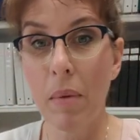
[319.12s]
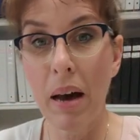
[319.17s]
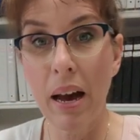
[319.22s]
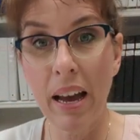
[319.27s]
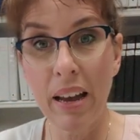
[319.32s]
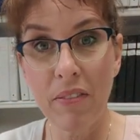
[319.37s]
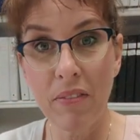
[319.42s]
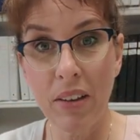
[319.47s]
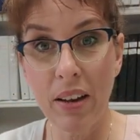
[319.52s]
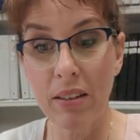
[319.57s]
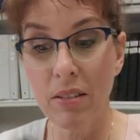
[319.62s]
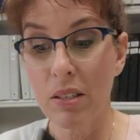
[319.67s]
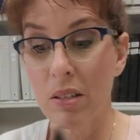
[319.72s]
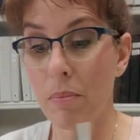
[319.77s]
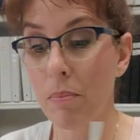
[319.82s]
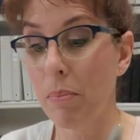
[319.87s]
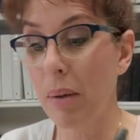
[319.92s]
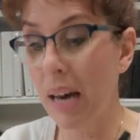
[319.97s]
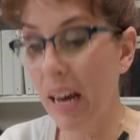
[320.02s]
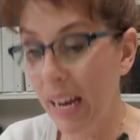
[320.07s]
I found
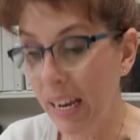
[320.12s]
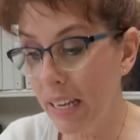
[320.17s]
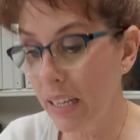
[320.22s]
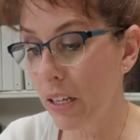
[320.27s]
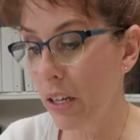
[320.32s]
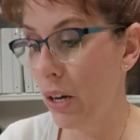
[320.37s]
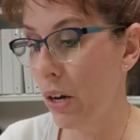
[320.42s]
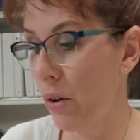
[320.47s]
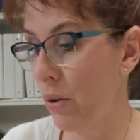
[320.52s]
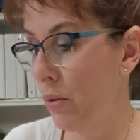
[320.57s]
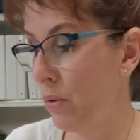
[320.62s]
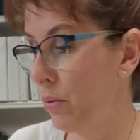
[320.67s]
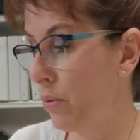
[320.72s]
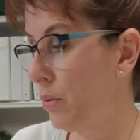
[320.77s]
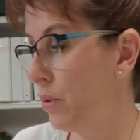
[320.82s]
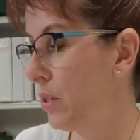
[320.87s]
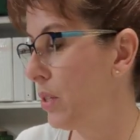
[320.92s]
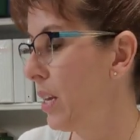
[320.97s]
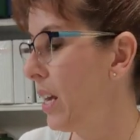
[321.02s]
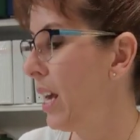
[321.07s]
some pine
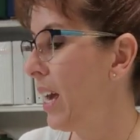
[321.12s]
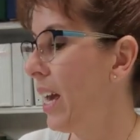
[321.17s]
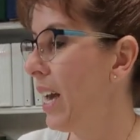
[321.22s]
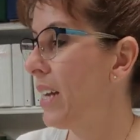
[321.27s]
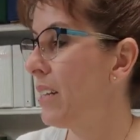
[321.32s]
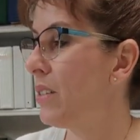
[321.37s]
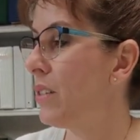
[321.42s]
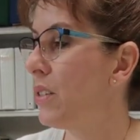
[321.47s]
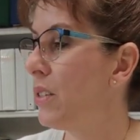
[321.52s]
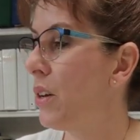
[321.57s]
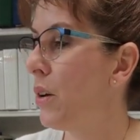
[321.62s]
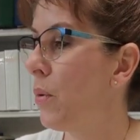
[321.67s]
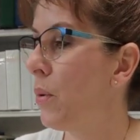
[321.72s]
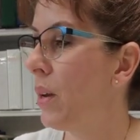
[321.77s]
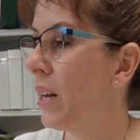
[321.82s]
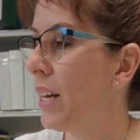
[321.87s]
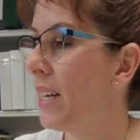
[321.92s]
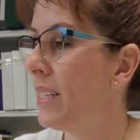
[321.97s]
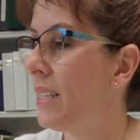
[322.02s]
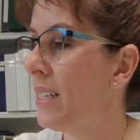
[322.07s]
cones, and so
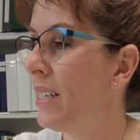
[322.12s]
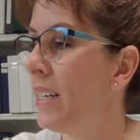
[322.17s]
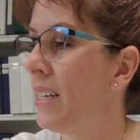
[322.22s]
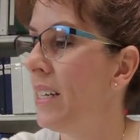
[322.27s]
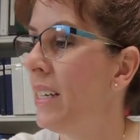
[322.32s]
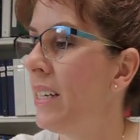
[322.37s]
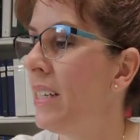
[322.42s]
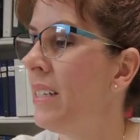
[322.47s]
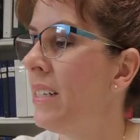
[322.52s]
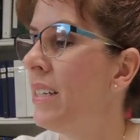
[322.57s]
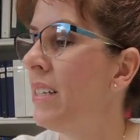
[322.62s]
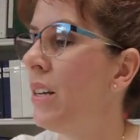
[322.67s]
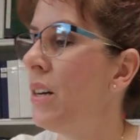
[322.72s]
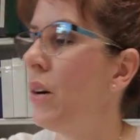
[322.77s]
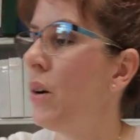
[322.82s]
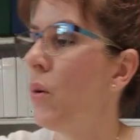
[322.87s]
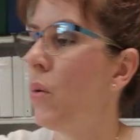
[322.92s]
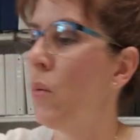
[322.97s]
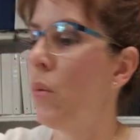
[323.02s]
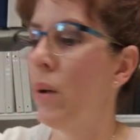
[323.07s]
what I did
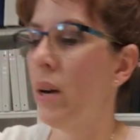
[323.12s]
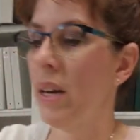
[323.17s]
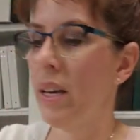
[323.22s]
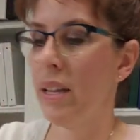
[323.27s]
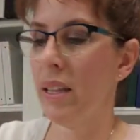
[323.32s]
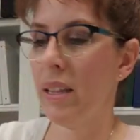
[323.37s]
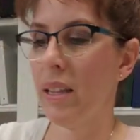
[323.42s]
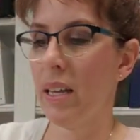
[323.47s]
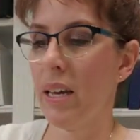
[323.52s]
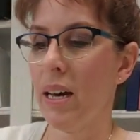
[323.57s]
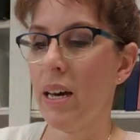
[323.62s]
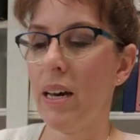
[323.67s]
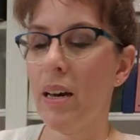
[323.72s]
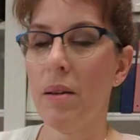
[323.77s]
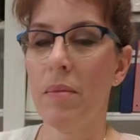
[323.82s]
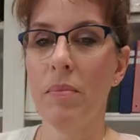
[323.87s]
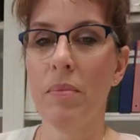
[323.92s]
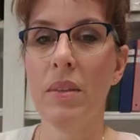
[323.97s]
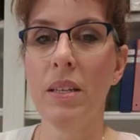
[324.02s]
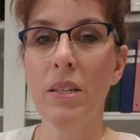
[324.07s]
with
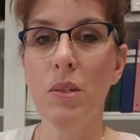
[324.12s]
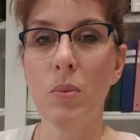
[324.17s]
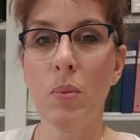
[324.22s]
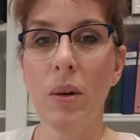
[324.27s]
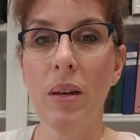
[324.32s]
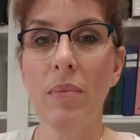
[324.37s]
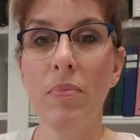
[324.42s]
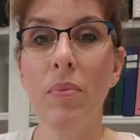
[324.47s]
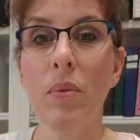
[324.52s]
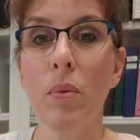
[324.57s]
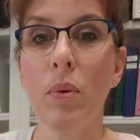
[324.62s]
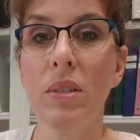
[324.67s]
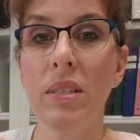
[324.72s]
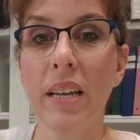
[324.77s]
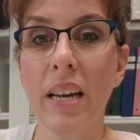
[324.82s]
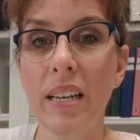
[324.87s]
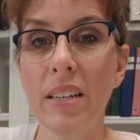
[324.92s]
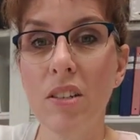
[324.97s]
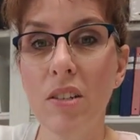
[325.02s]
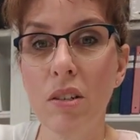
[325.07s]
this one was
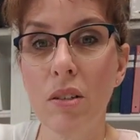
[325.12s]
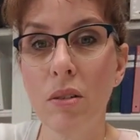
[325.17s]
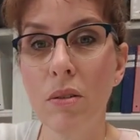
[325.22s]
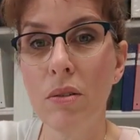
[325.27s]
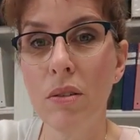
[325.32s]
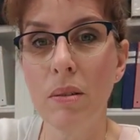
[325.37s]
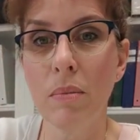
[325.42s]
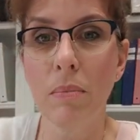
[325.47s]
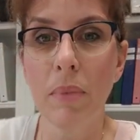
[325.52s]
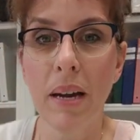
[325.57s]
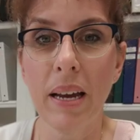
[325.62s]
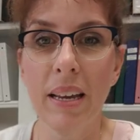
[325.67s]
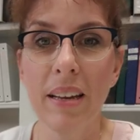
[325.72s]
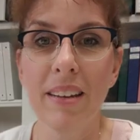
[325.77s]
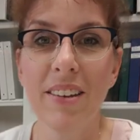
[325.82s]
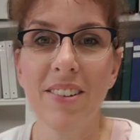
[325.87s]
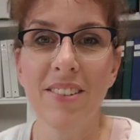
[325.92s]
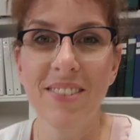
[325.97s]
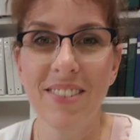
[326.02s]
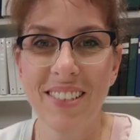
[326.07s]
I just glued some pine
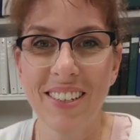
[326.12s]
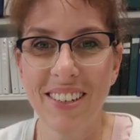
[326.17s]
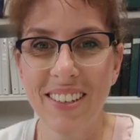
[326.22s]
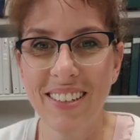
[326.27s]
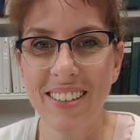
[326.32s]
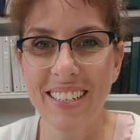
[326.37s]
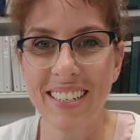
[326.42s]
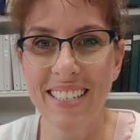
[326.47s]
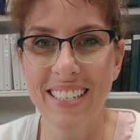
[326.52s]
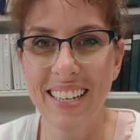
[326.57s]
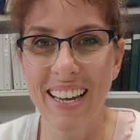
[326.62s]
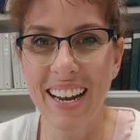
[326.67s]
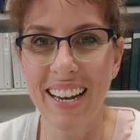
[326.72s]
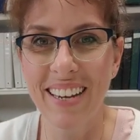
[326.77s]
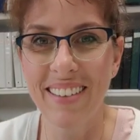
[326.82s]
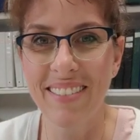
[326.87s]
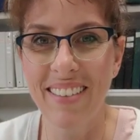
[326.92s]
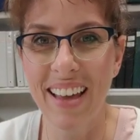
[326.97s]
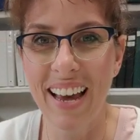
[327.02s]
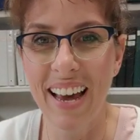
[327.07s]
cones on the
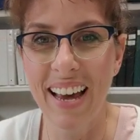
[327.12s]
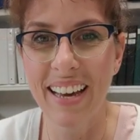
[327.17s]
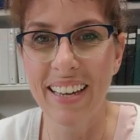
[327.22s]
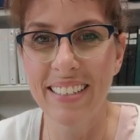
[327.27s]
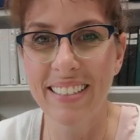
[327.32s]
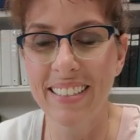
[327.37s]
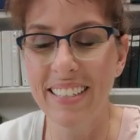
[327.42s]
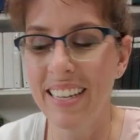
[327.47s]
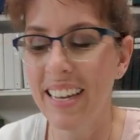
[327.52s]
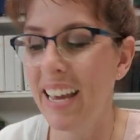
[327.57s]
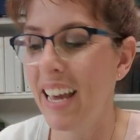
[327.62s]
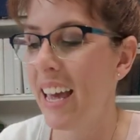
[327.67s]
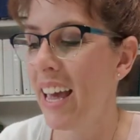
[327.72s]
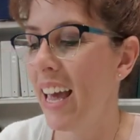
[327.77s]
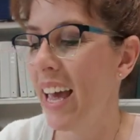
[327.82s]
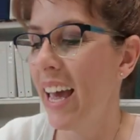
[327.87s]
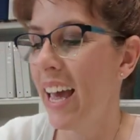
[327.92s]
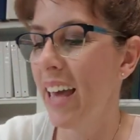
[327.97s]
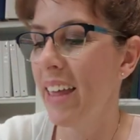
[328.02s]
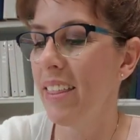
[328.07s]
side of that.
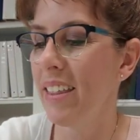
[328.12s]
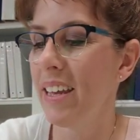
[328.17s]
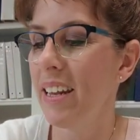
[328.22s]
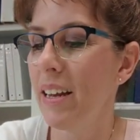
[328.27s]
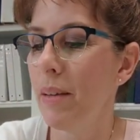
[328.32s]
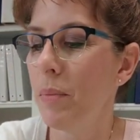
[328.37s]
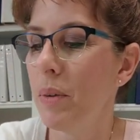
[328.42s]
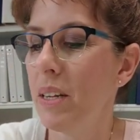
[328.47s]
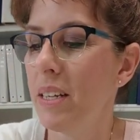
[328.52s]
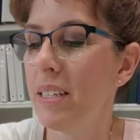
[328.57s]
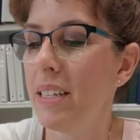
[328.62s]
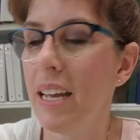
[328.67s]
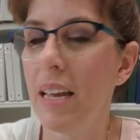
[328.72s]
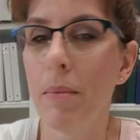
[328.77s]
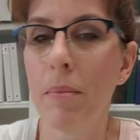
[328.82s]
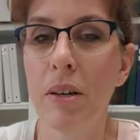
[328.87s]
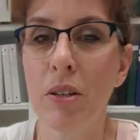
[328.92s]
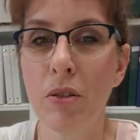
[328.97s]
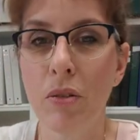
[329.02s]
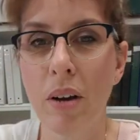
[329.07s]
And then I'm going to
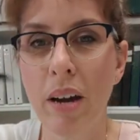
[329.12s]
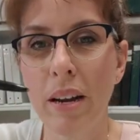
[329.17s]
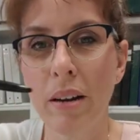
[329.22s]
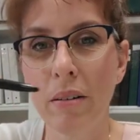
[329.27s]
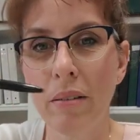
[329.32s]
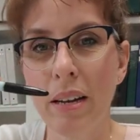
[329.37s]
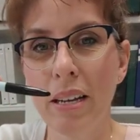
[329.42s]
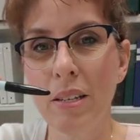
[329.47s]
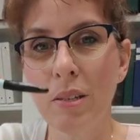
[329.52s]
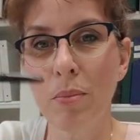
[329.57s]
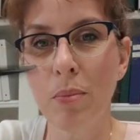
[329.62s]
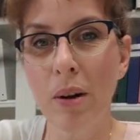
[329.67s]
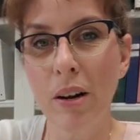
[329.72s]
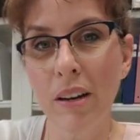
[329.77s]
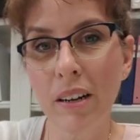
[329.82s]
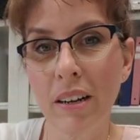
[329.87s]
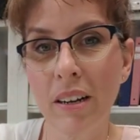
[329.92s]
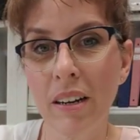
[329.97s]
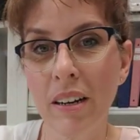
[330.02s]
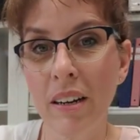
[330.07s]
take my dry erase
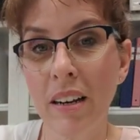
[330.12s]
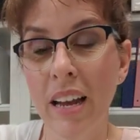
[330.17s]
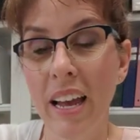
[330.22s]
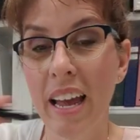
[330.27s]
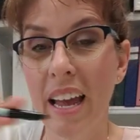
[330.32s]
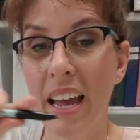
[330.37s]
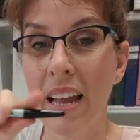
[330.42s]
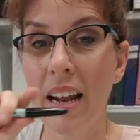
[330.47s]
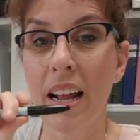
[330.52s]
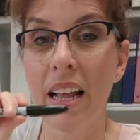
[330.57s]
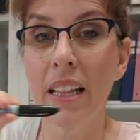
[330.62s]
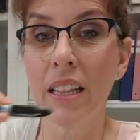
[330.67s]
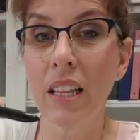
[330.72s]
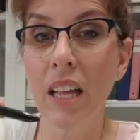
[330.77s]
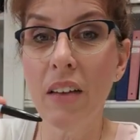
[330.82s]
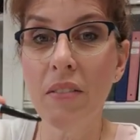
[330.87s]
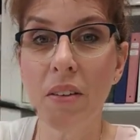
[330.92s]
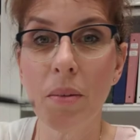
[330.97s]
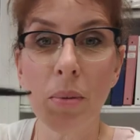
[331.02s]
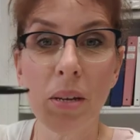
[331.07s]
marker, and I
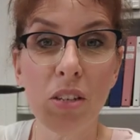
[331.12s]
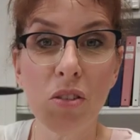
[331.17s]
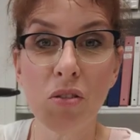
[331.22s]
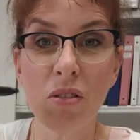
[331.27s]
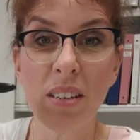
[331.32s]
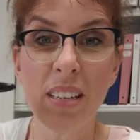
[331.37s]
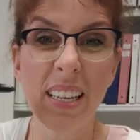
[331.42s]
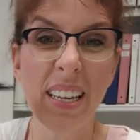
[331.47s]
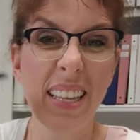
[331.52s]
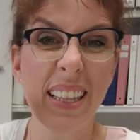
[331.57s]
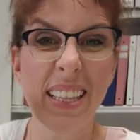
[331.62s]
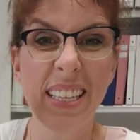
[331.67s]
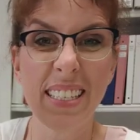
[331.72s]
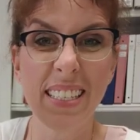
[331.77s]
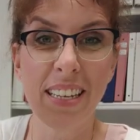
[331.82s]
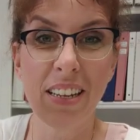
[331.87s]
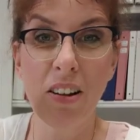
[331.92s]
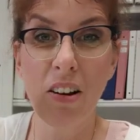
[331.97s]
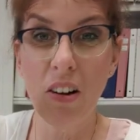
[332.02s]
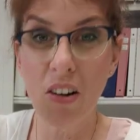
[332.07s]
love it because you can get
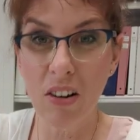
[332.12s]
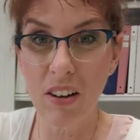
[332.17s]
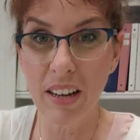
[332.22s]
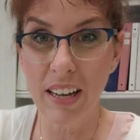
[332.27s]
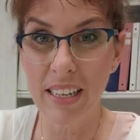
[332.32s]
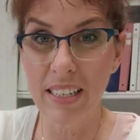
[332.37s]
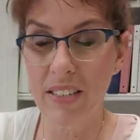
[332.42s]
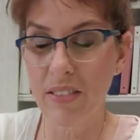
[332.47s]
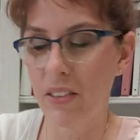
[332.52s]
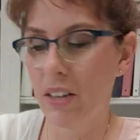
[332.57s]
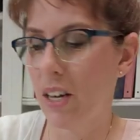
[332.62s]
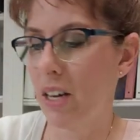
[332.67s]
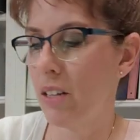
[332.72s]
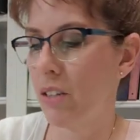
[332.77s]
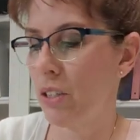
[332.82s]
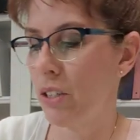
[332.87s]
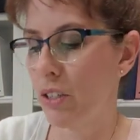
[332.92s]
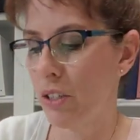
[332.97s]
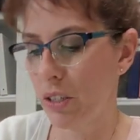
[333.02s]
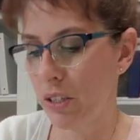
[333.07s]
these in all kinds of
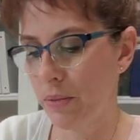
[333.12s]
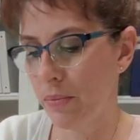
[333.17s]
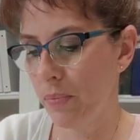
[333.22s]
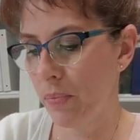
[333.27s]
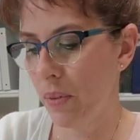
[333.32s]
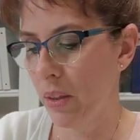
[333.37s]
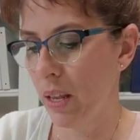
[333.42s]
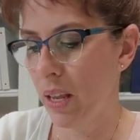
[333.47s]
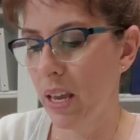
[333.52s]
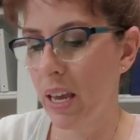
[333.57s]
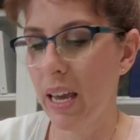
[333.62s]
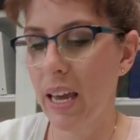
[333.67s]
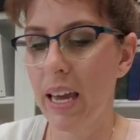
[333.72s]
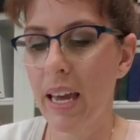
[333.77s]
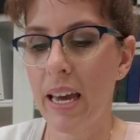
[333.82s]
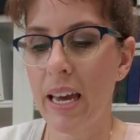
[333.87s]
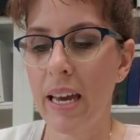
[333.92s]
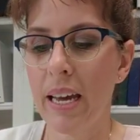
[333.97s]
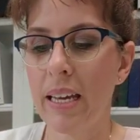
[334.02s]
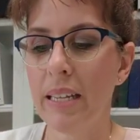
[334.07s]
colors,
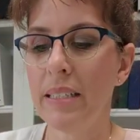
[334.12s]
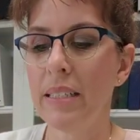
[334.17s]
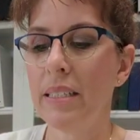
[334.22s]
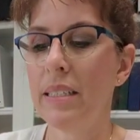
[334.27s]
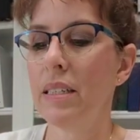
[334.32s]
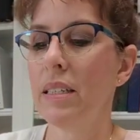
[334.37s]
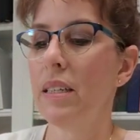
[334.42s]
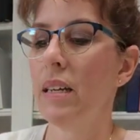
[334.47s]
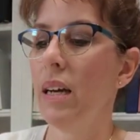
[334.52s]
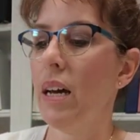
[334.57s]
and